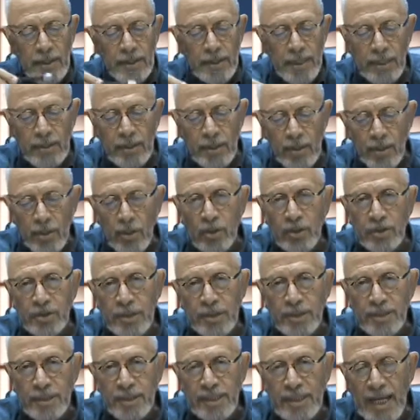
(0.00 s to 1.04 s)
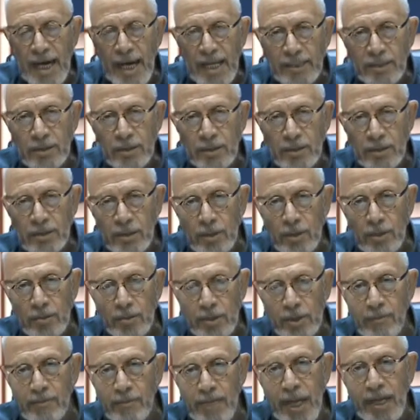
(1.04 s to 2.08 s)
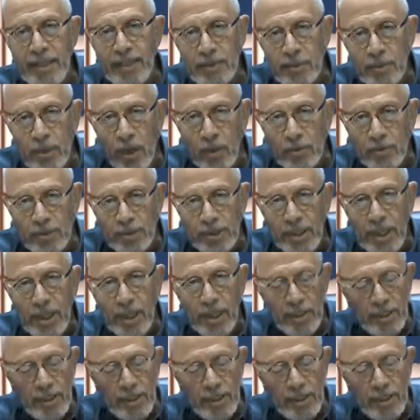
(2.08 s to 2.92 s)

that the nurses and doctors use to make notes.